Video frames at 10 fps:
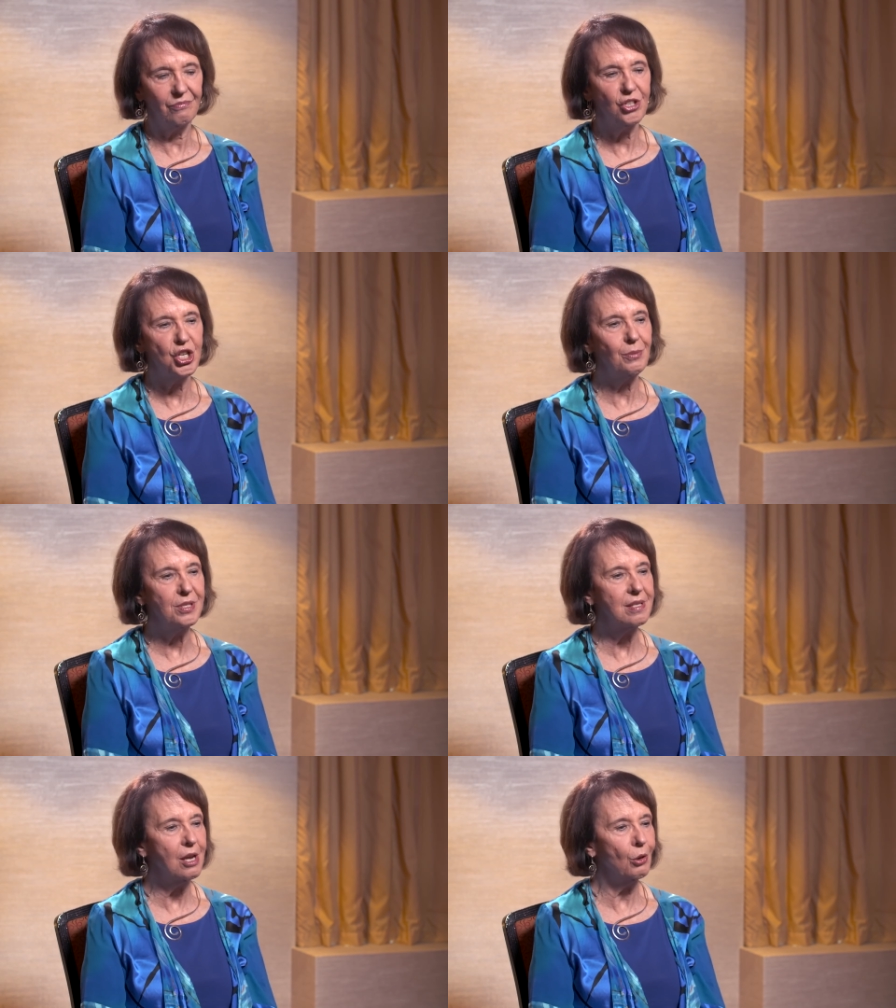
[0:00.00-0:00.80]
Jay
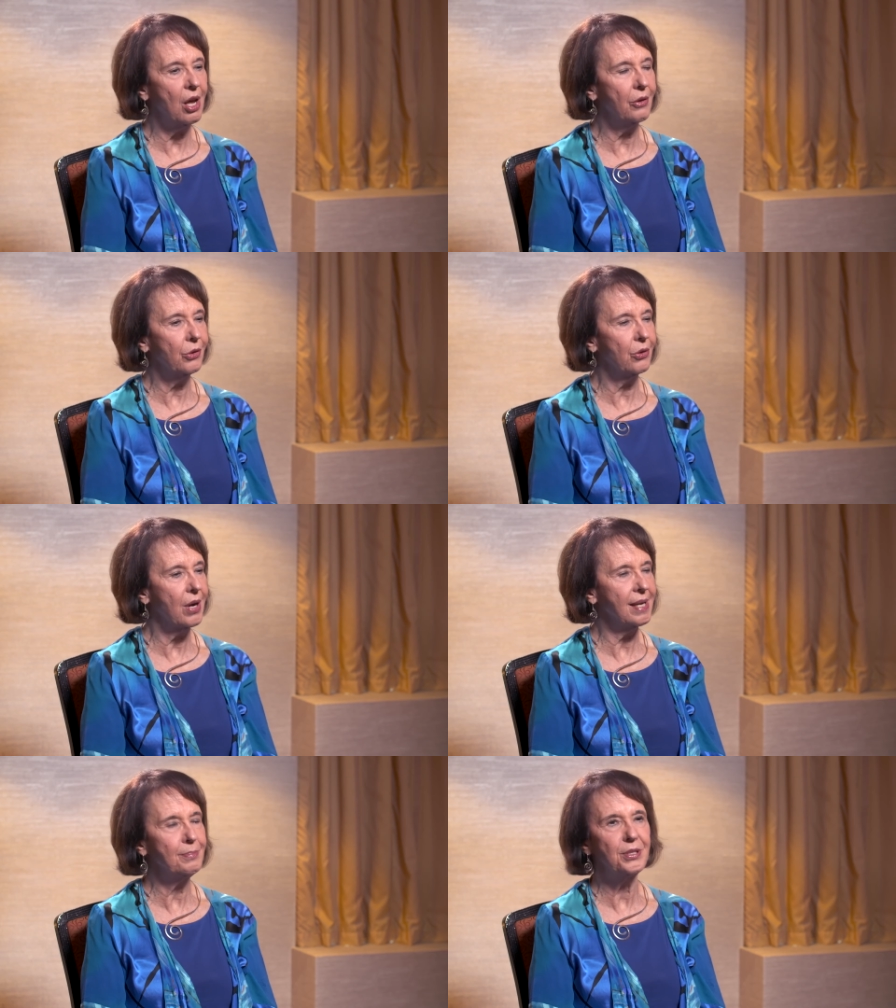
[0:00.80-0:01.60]
was no
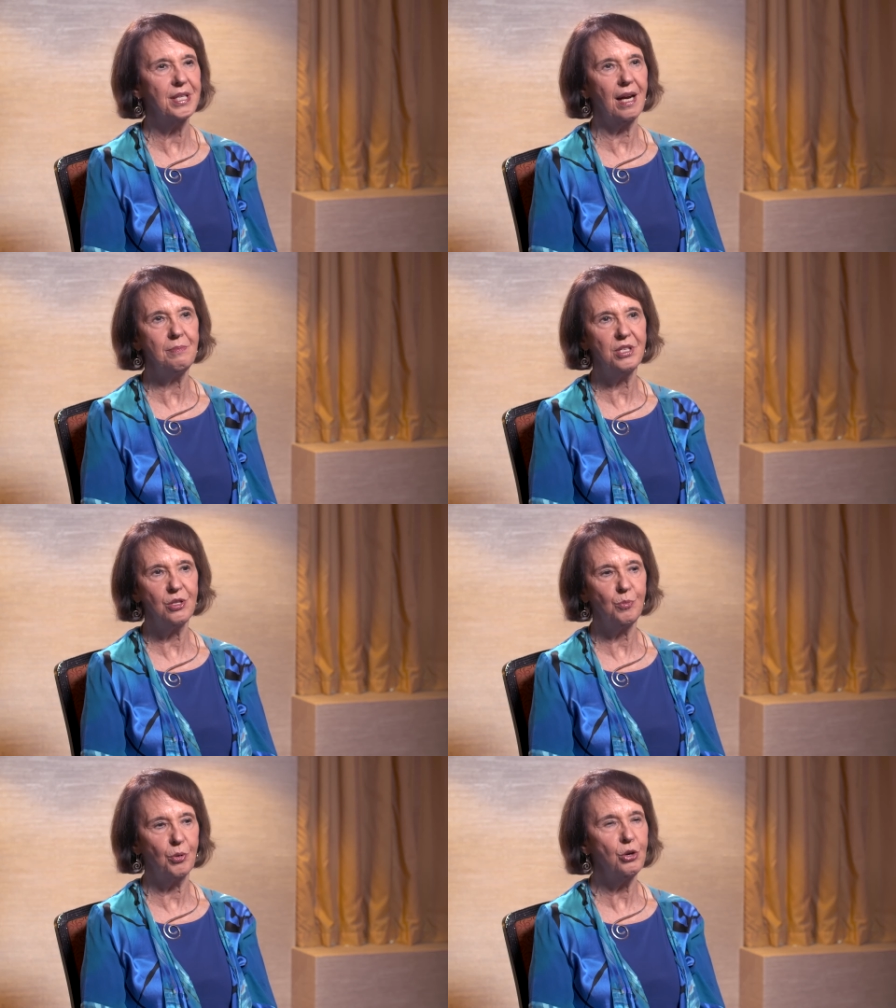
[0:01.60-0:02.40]
longer able to come to
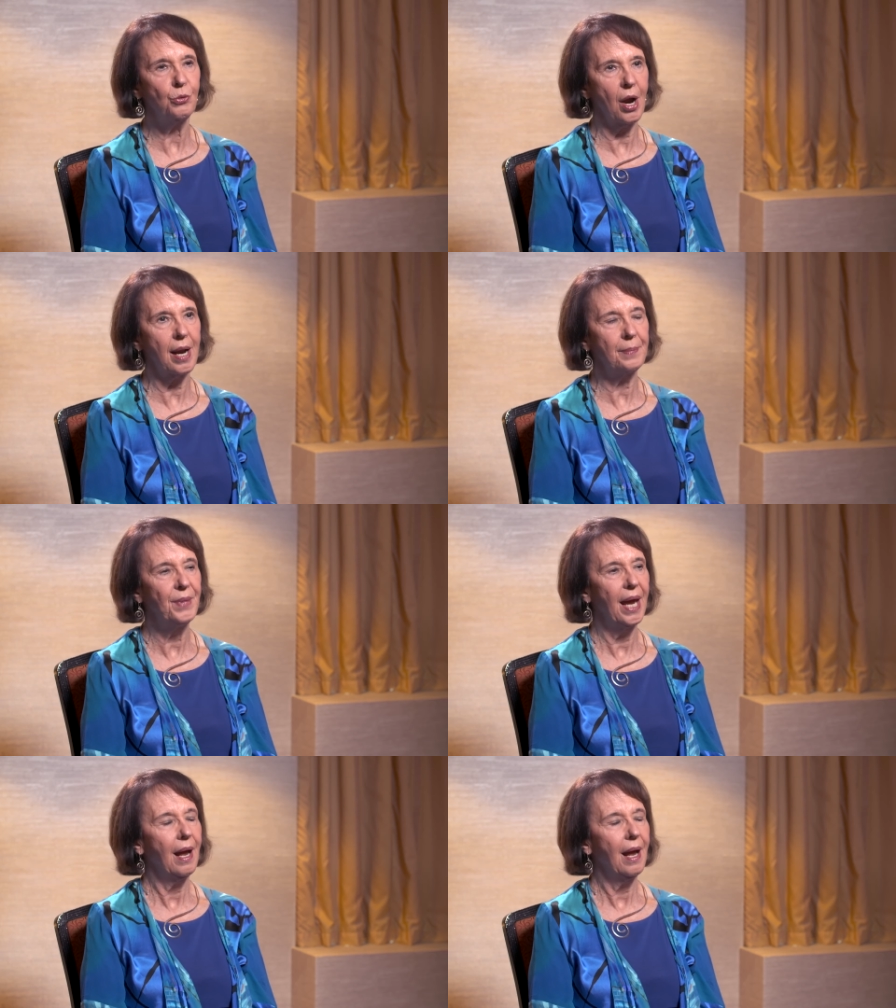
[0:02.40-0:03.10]
the program.